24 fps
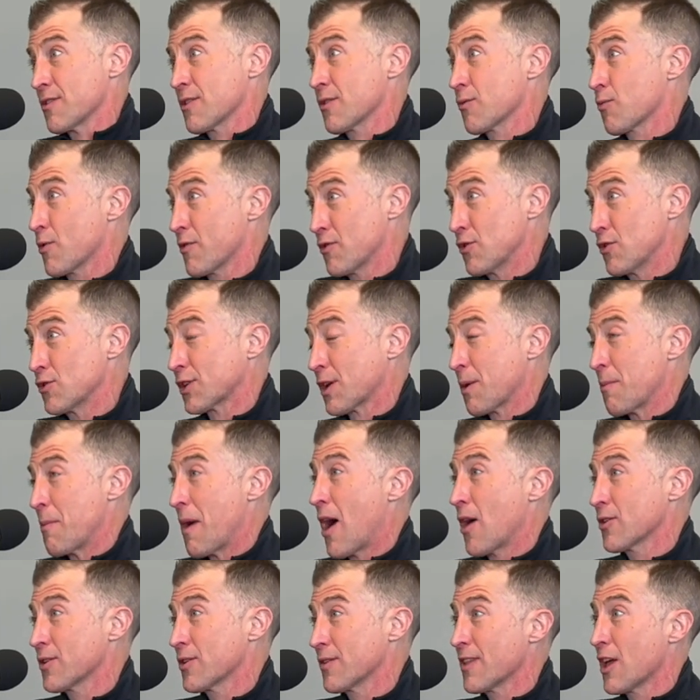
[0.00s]
The reviews come
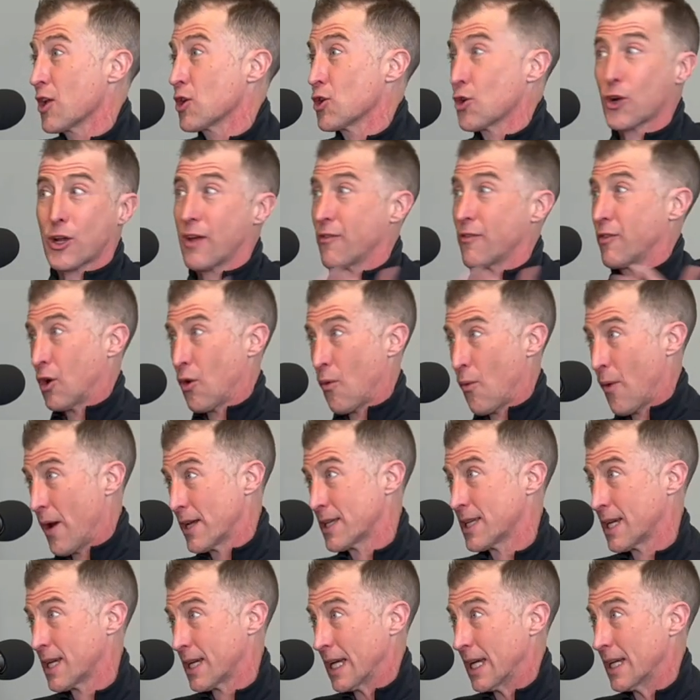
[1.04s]
out, and then you're giving away
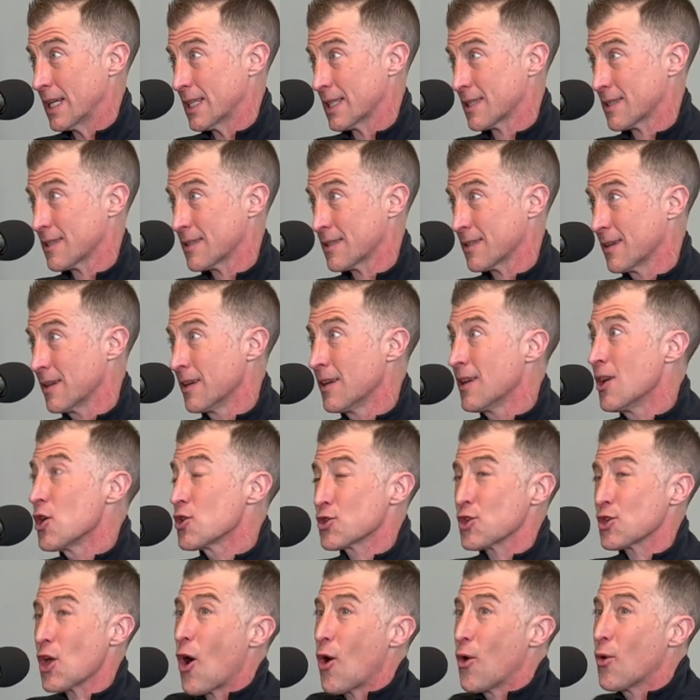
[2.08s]
tickets,
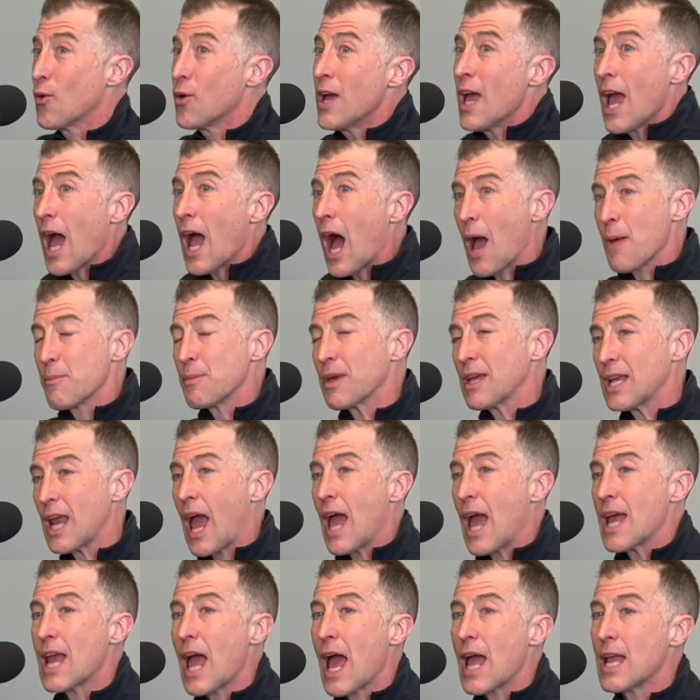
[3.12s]
So I mean,
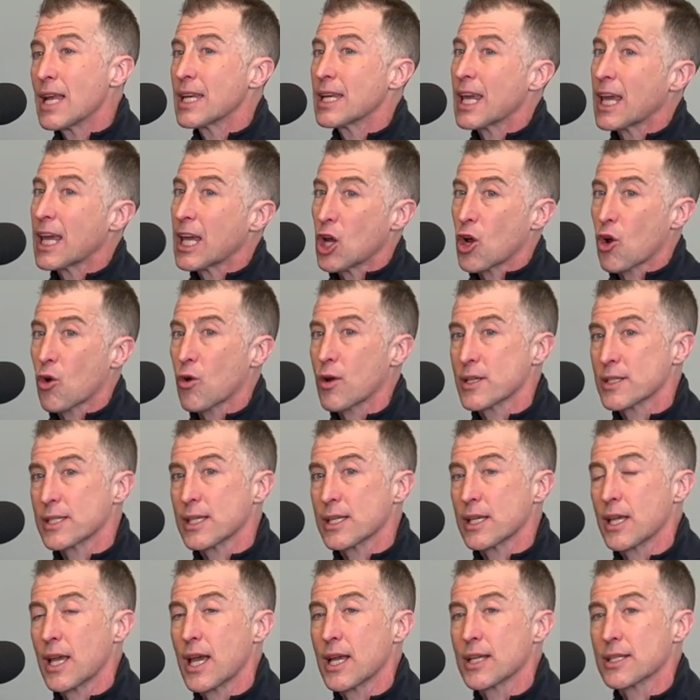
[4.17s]
and here it's
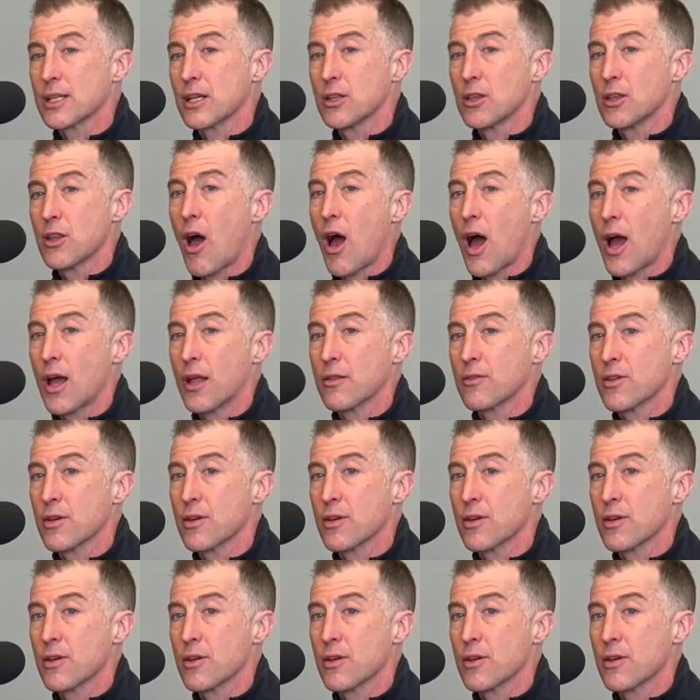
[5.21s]
a lot.